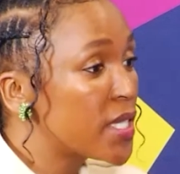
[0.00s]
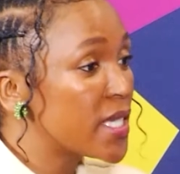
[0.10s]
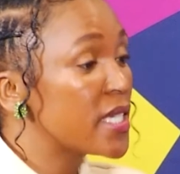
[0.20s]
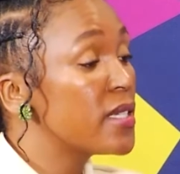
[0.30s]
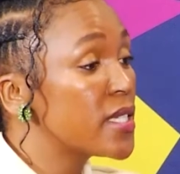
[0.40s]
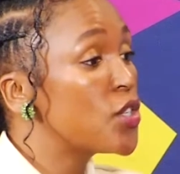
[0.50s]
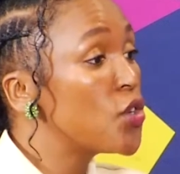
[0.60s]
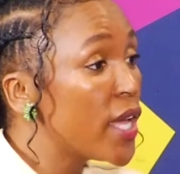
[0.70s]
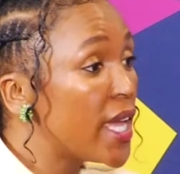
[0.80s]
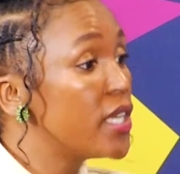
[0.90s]
skills and
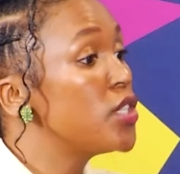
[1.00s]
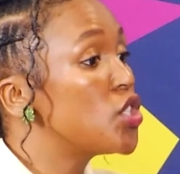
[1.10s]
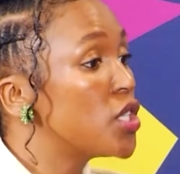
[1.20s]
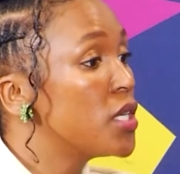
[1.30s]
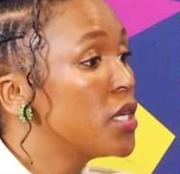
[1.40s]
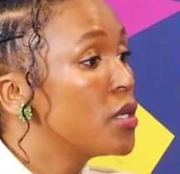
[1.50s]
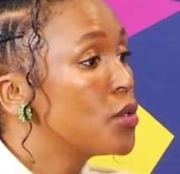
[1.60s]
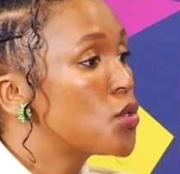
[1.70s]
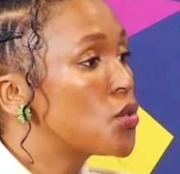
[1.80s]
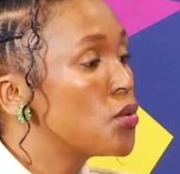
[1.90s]
your energy
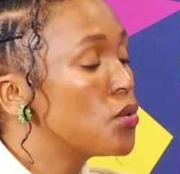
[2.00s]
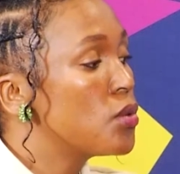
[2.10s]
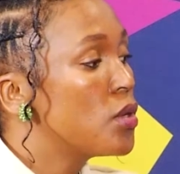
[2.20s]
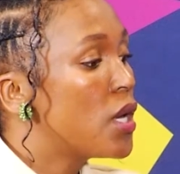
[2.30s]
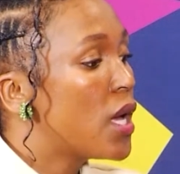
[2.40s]
to